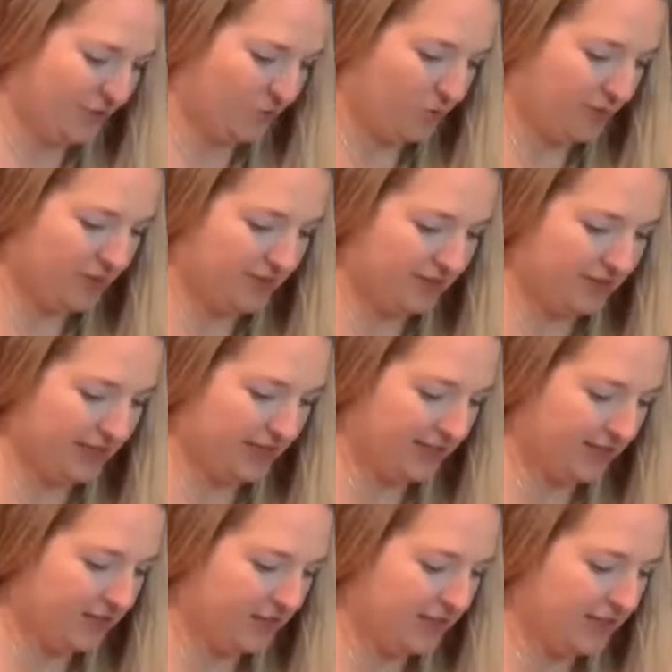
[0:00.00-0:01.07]
What do you think?
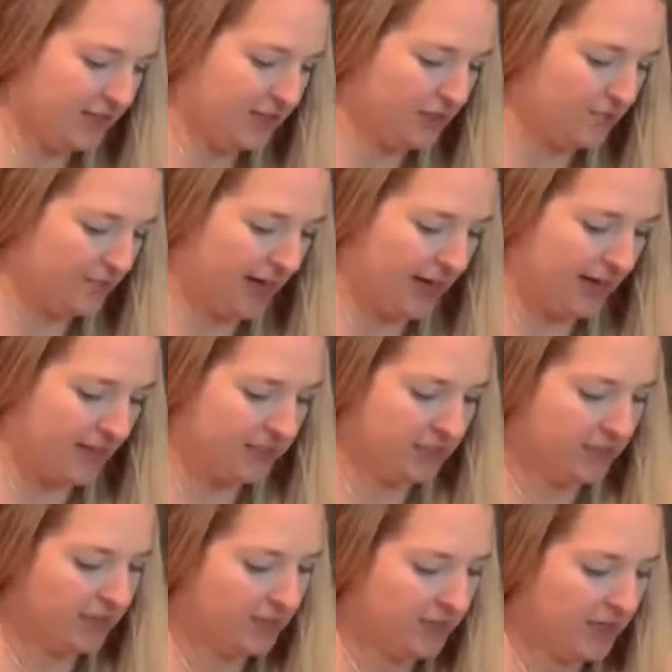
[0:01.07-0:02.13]
Good idea, bad idea,
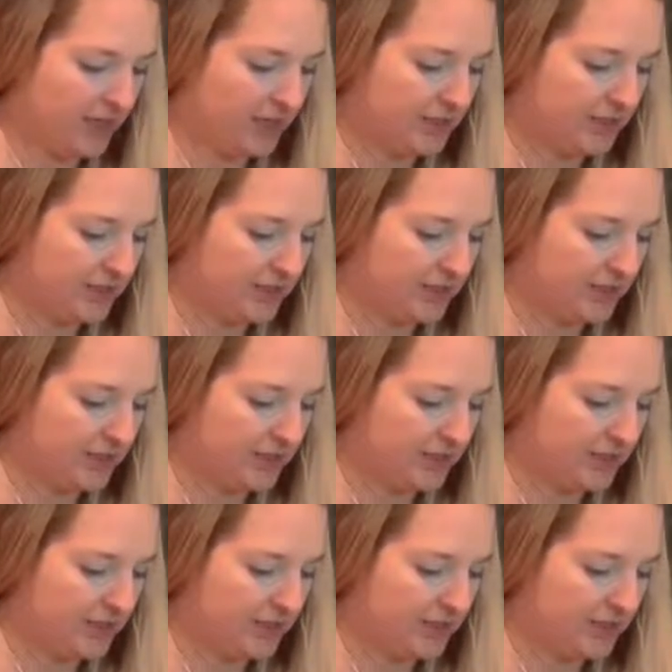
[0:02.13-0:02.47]
Clay?